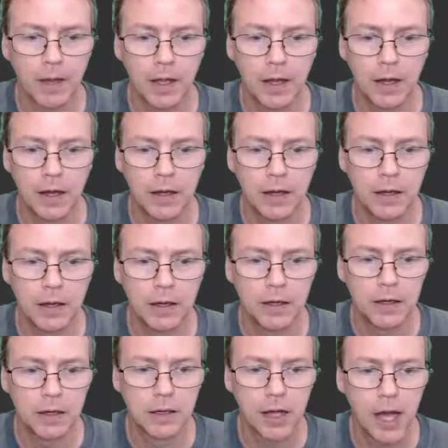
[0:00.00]

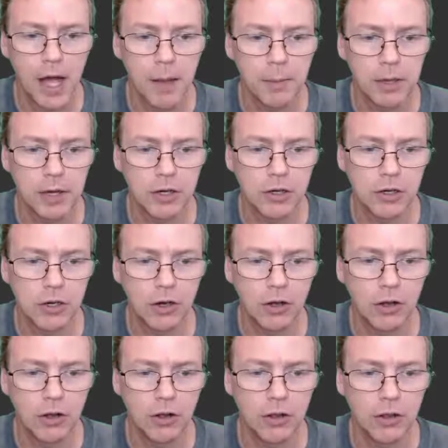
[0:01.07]
I'm going to
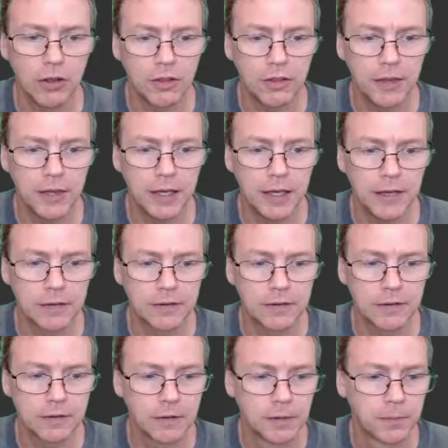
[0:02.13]
call
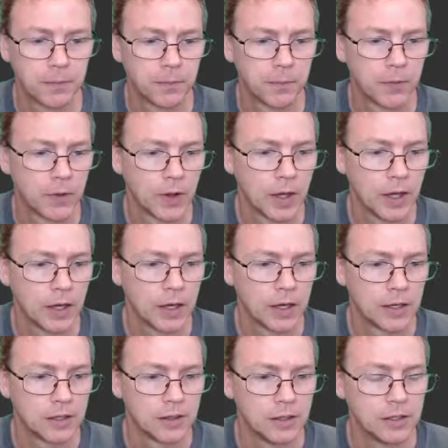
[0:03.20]
this,
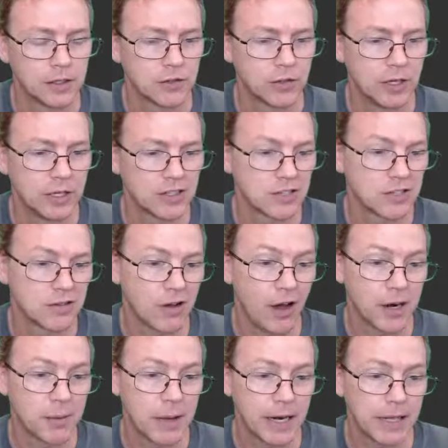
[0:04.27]
see, it just
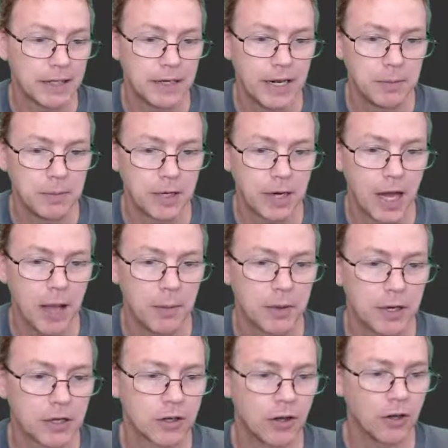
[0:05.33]
automatically named it. I'm
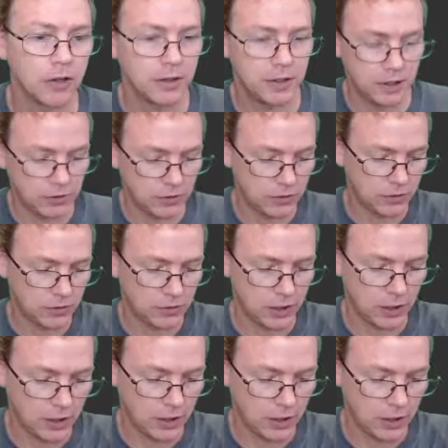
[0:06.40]
going to call this